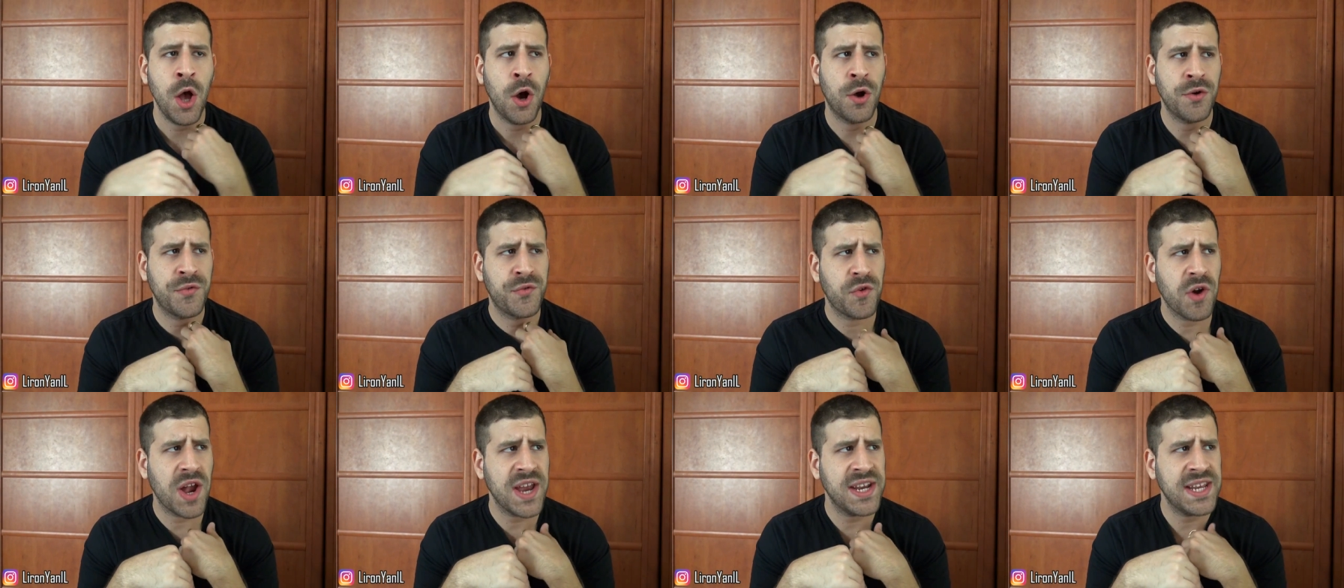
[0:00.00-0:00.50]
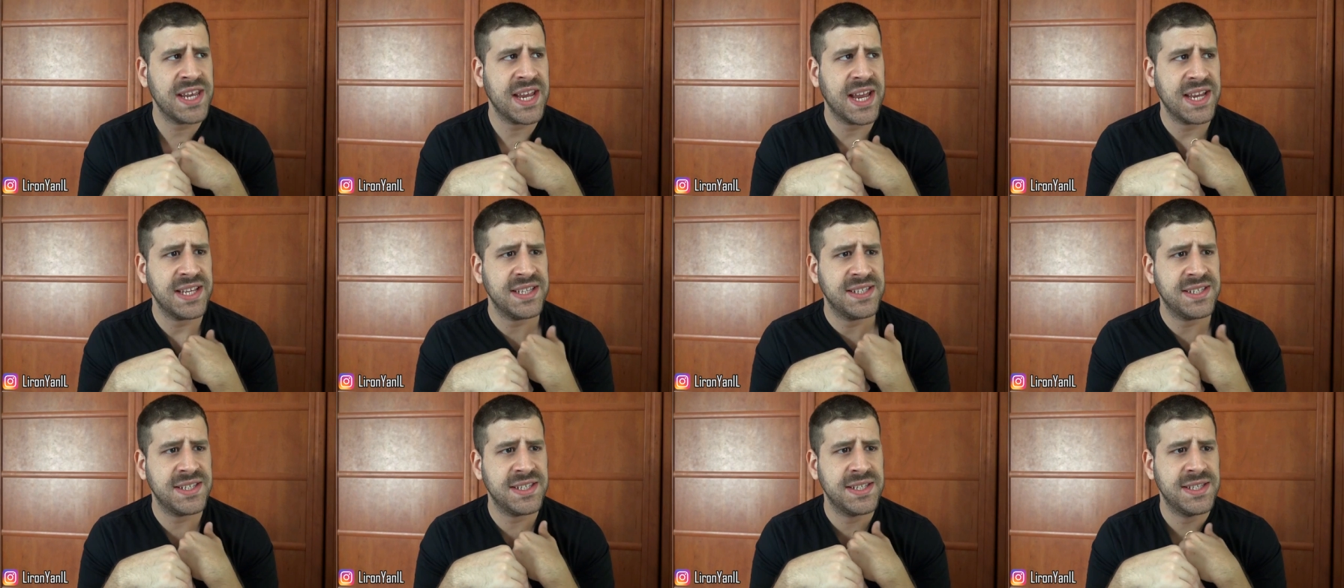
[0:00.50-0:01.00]
On Friday
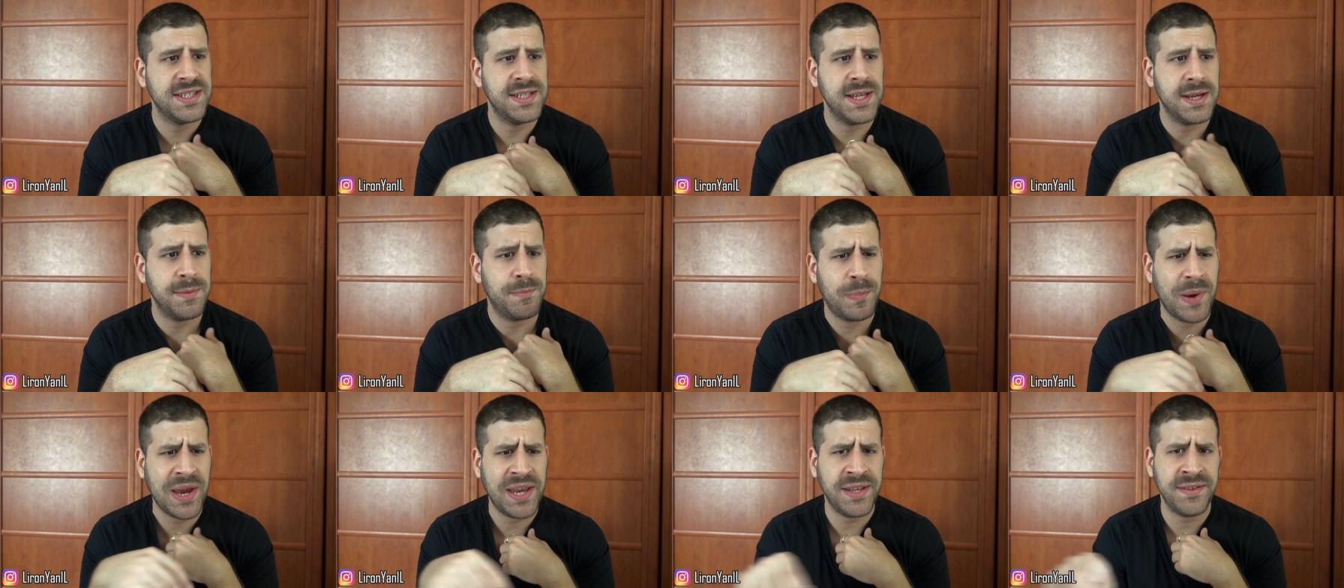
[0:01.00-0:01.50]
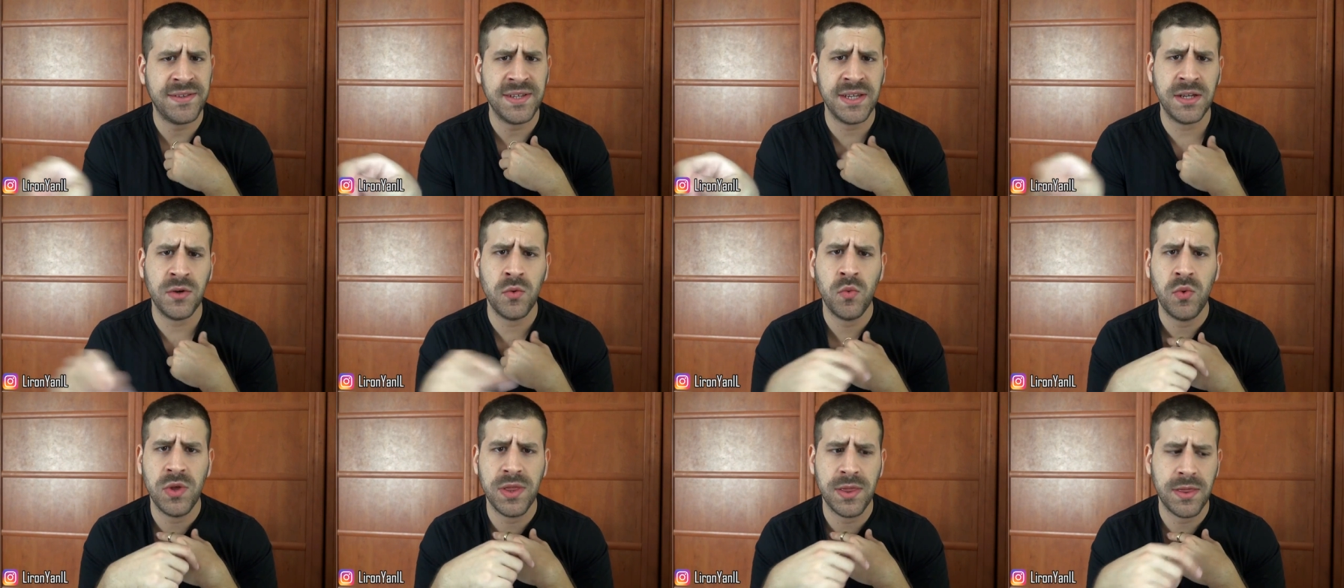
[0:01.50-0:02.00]
I did the painting
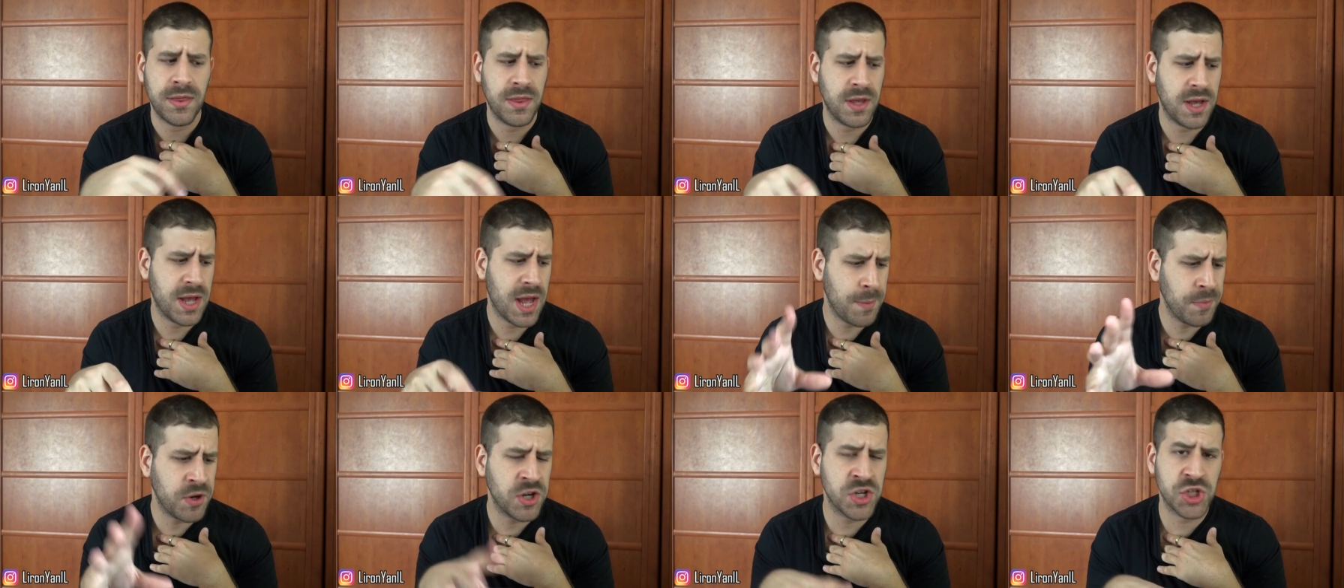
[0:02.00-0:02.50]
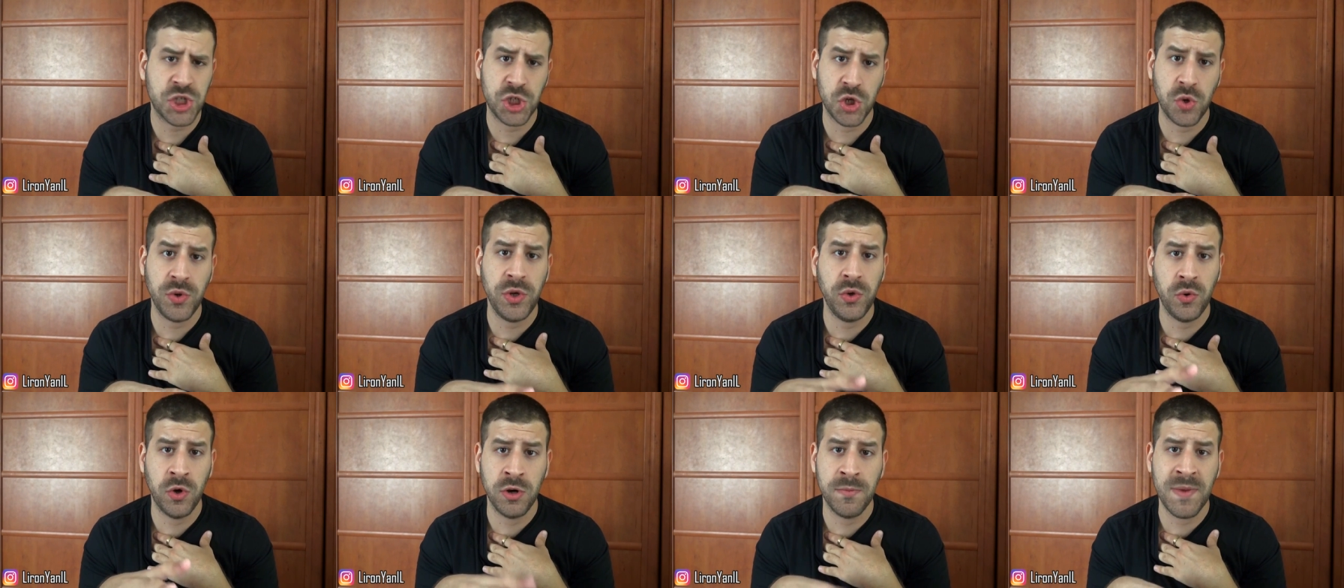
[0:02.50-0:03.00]
with uh, I'm gonna show
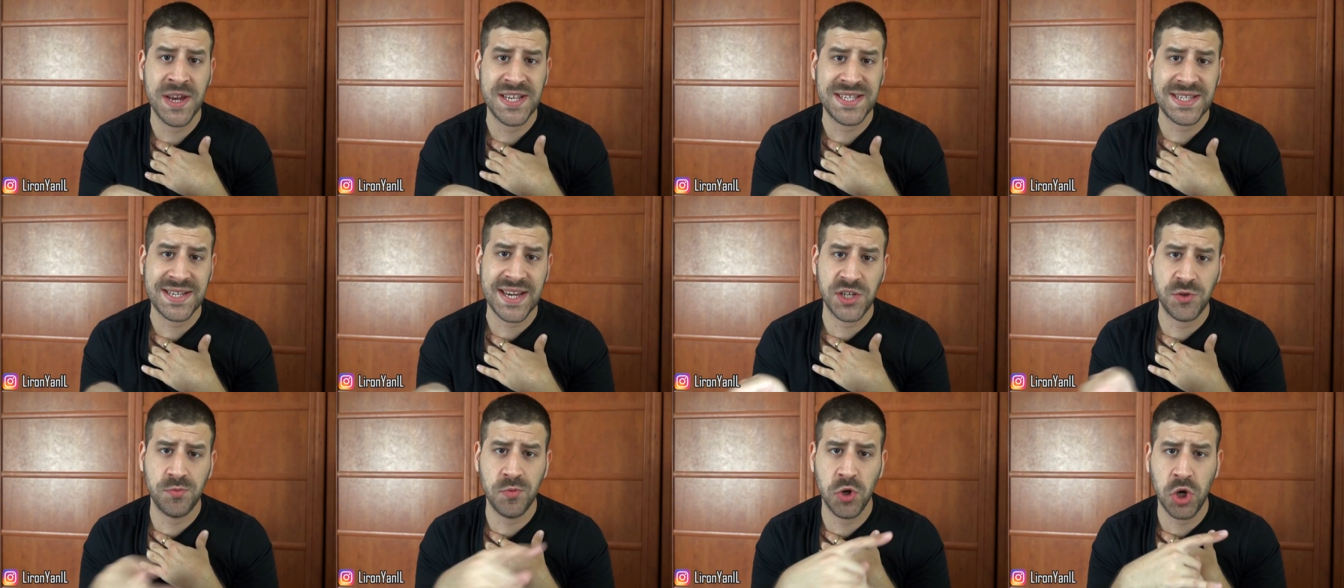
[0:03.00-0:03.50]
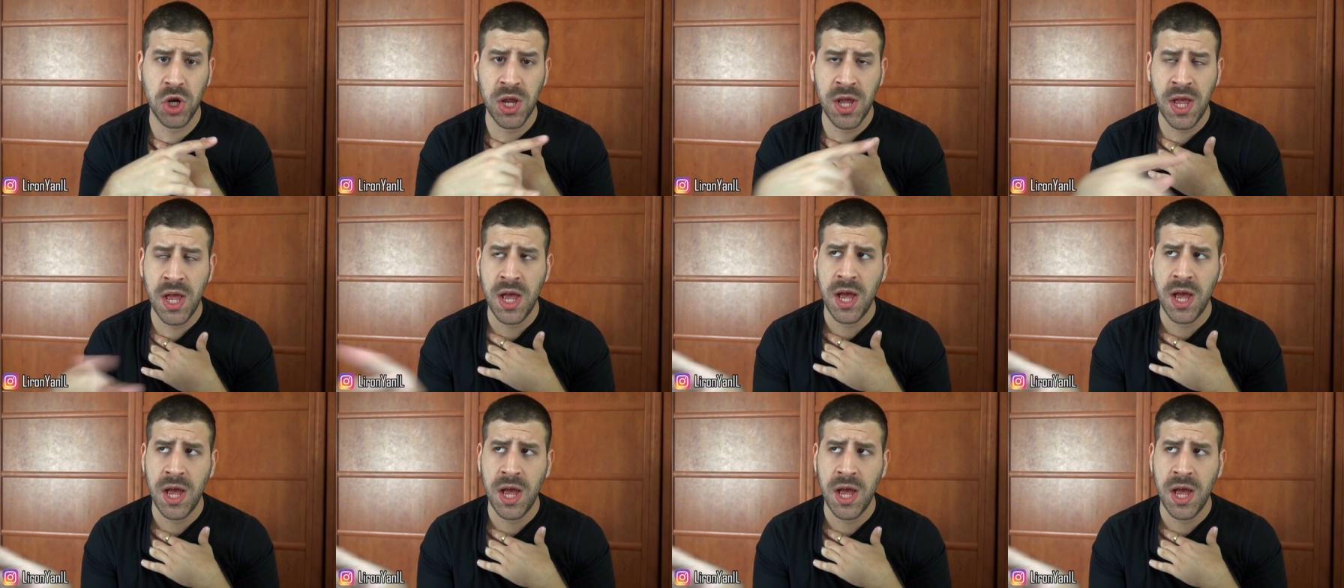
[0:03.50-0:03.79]
you on my sketchbook.